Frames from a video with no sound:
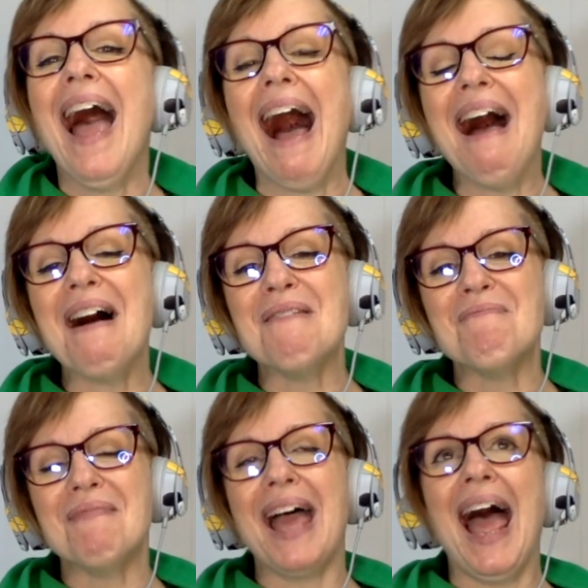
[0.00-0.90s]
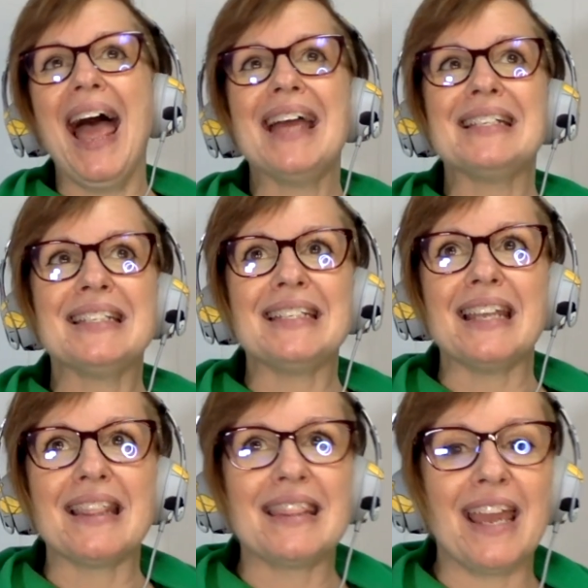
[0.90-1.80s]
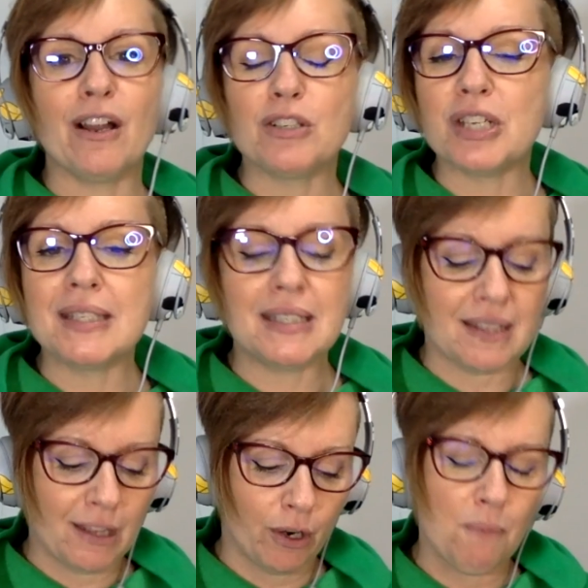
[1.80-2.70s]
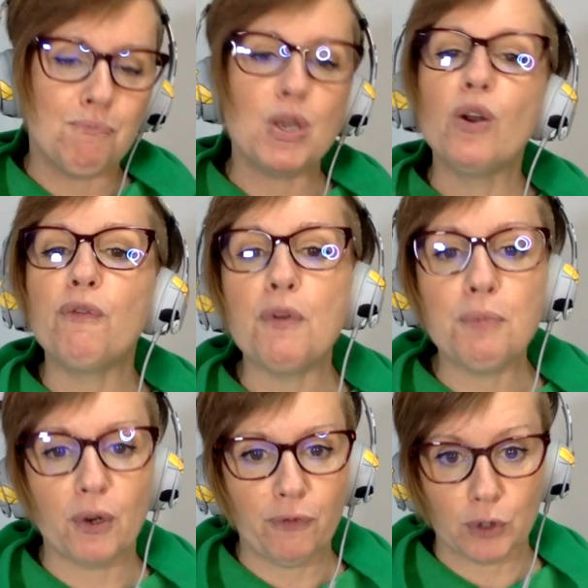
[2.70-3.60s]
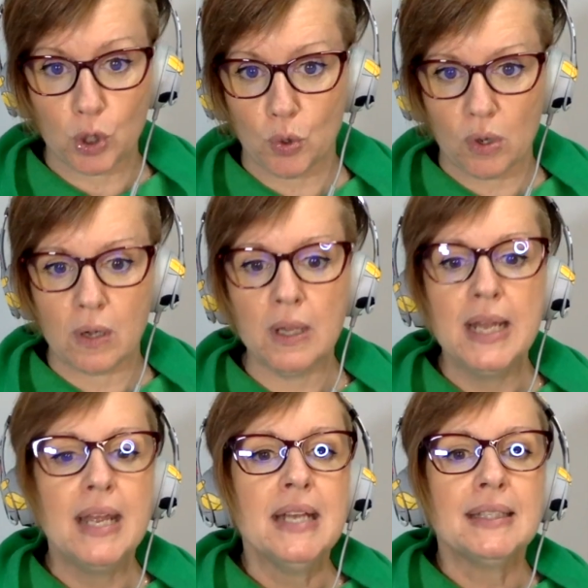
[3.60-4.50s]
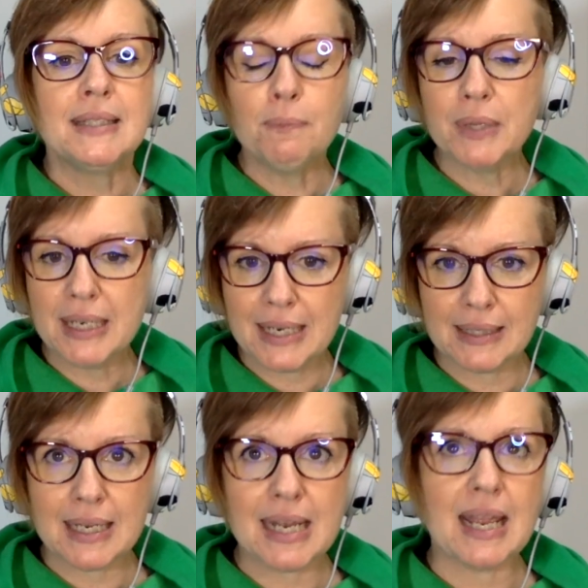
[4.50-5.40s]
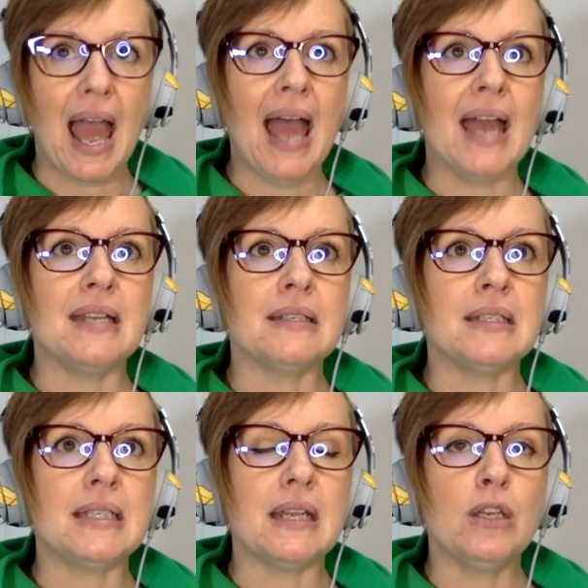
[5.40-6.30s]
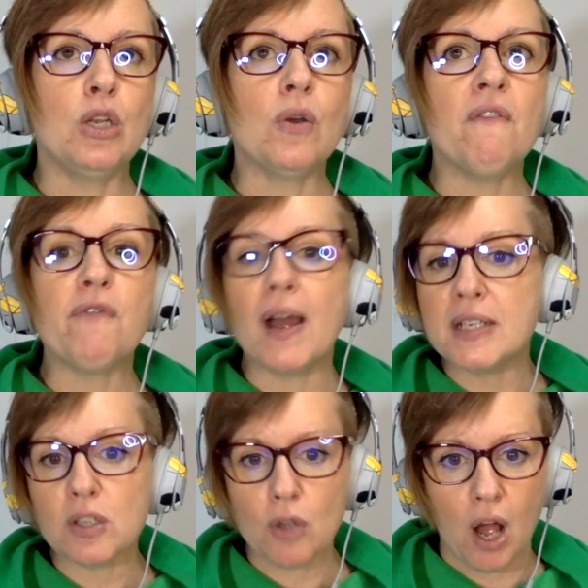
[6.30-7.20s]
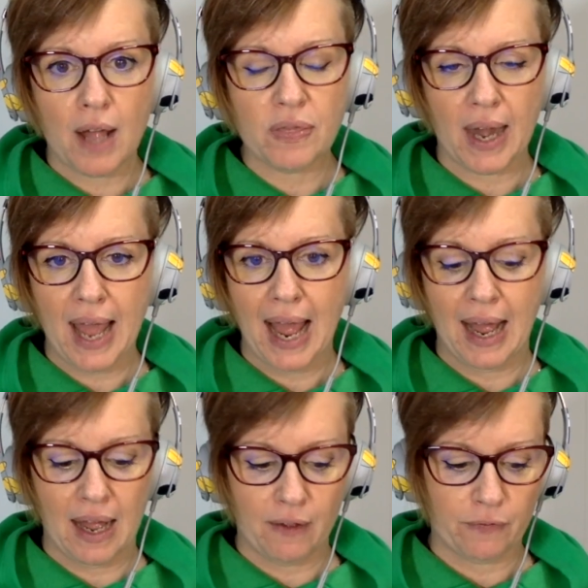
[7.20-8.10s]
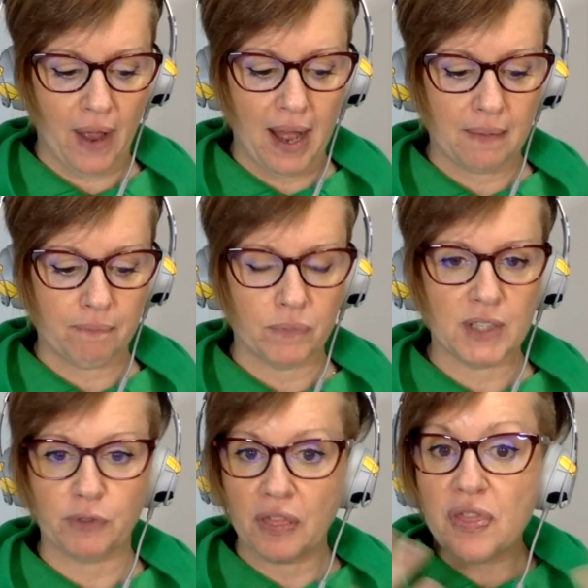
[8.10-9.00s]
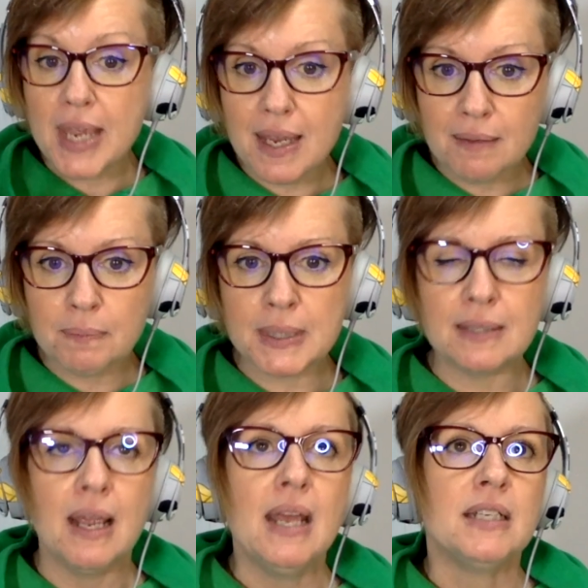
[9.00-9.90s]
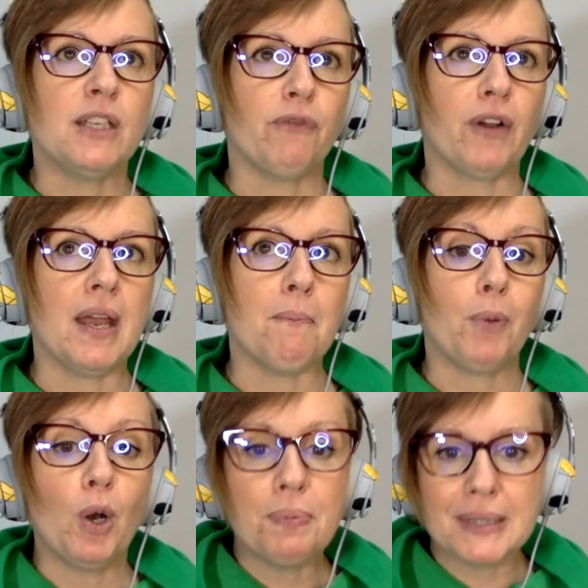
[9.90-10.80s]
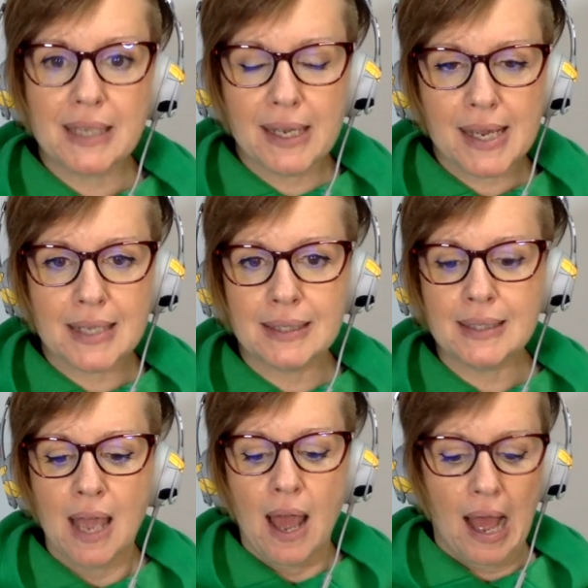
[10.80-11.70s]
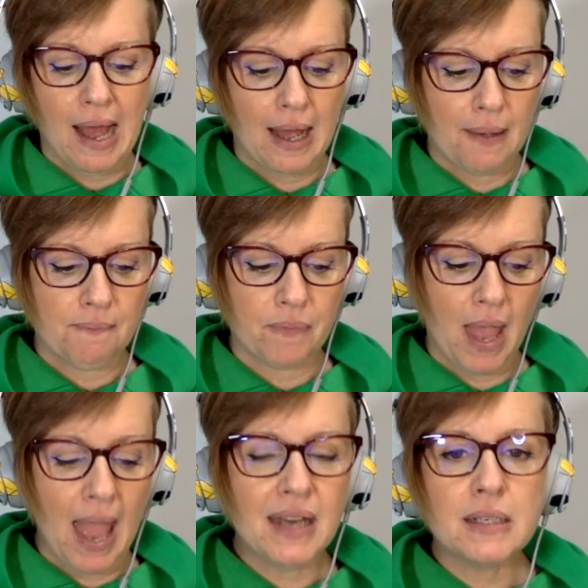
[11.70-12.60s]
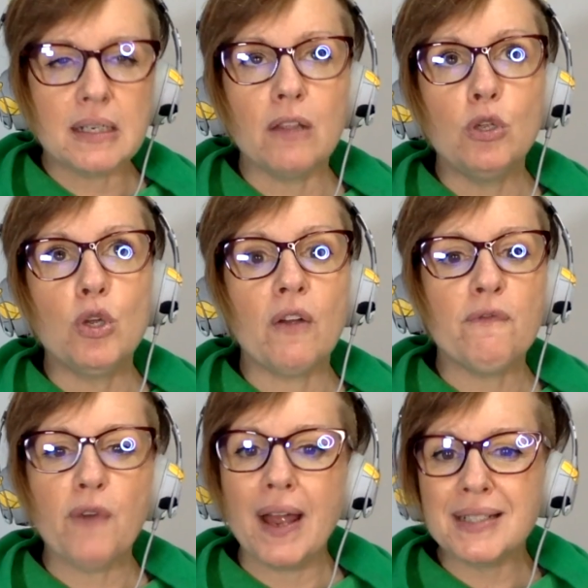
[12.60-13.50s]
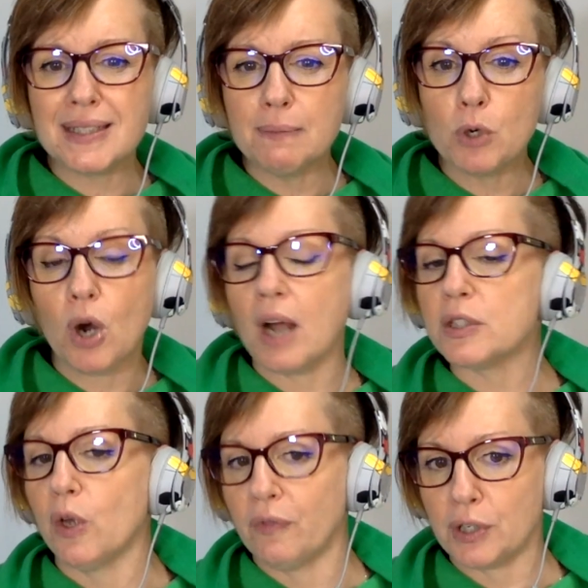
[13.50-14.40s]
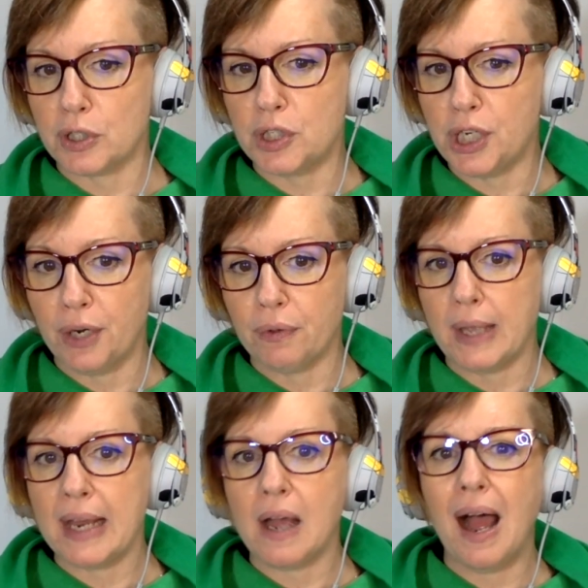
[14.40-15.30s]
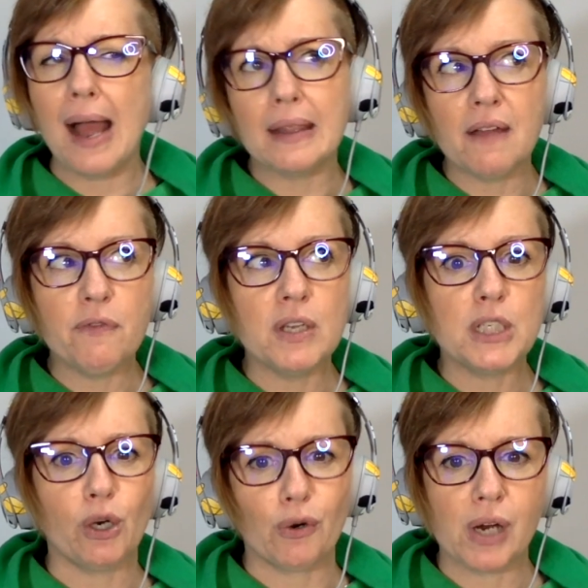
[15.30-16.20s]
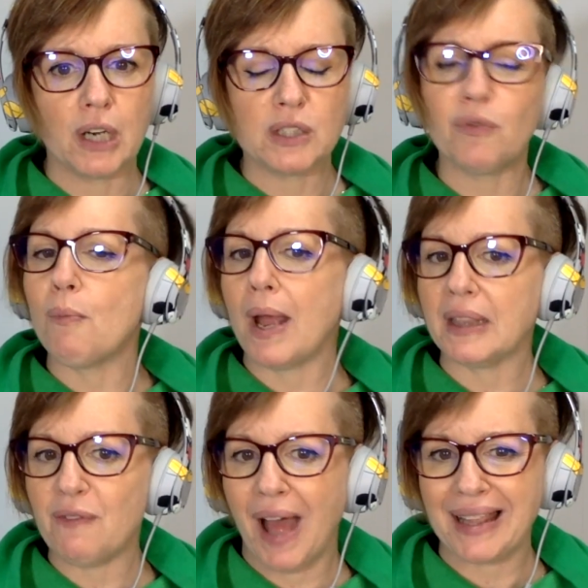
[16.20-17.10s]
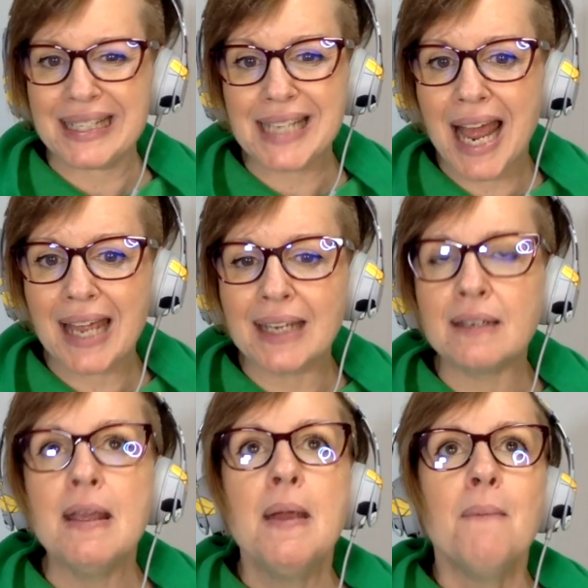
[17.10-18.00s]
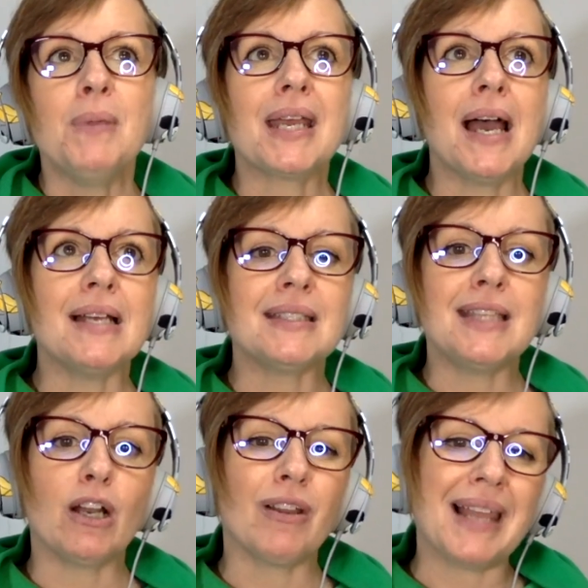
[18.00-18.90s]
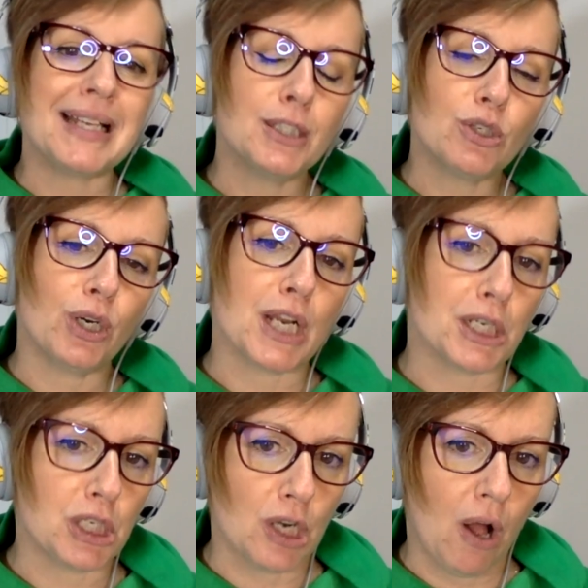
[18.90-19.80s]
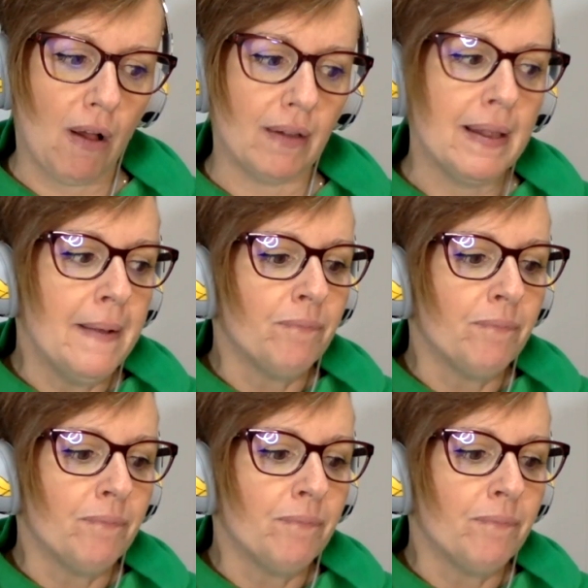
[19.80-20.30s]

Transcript: And they're a beautiful, beautiful tool, simple and easy. And you can find a lot that have different themes, different purposes. And you can find some crossovers too. Like I love the tarot cards from Radley Valentine because they're less traditional.